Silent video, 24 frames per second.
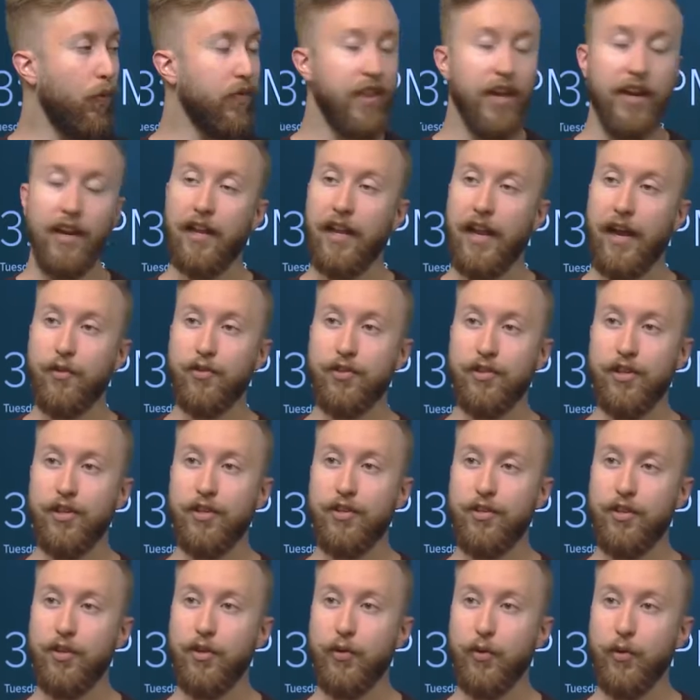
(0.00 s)
What that allows you
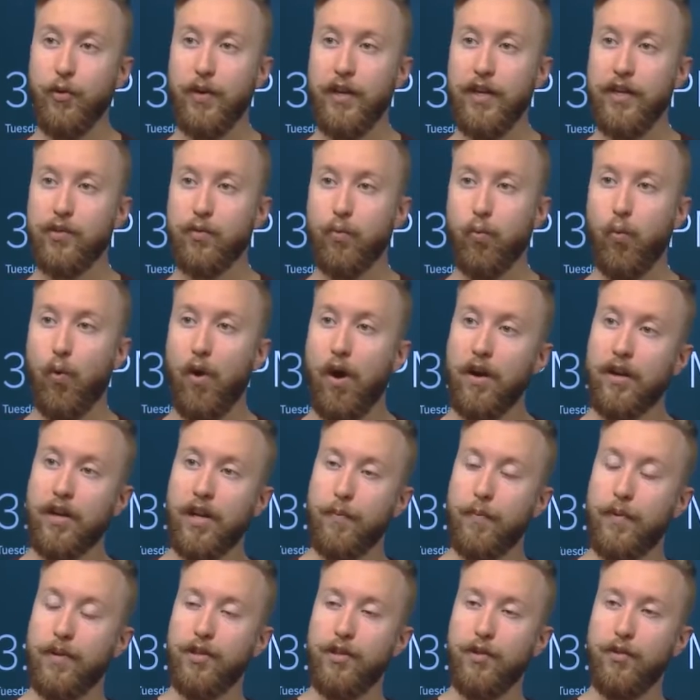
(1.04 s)
to do is walk
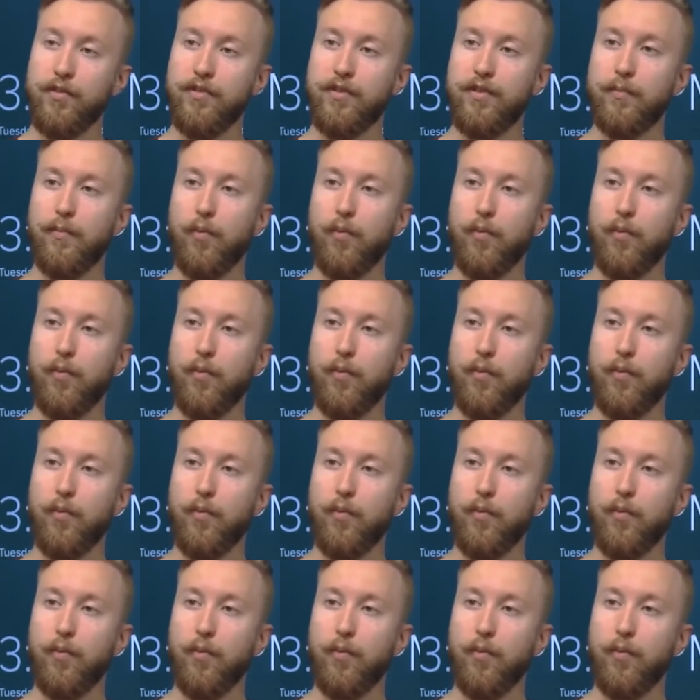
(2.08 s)
up and use